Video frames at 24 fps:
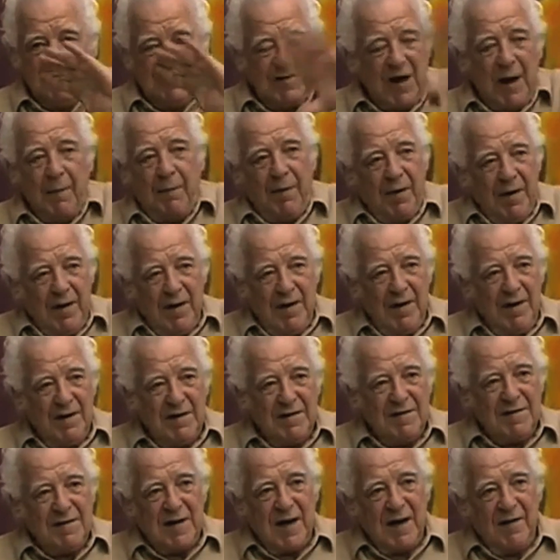
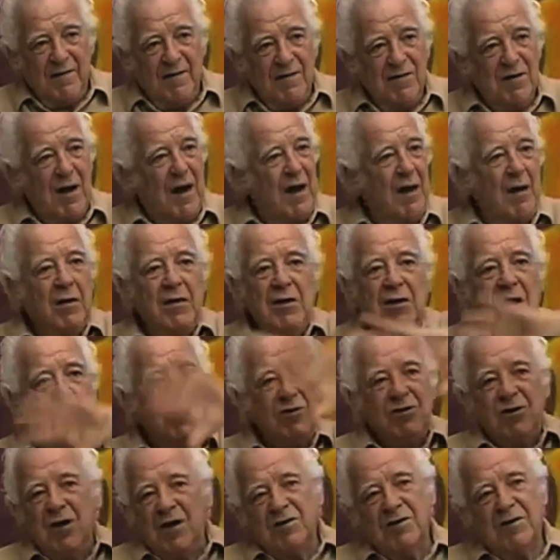Japanese television.
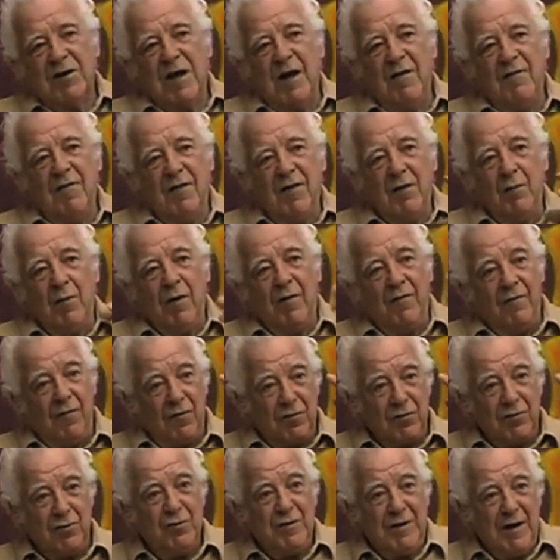It just covered the world
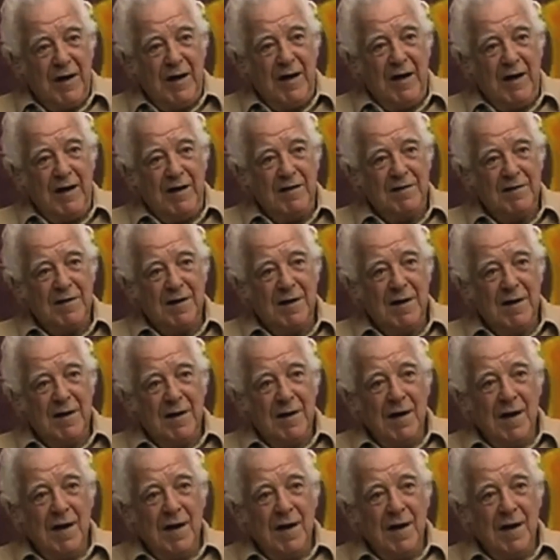for 2 days.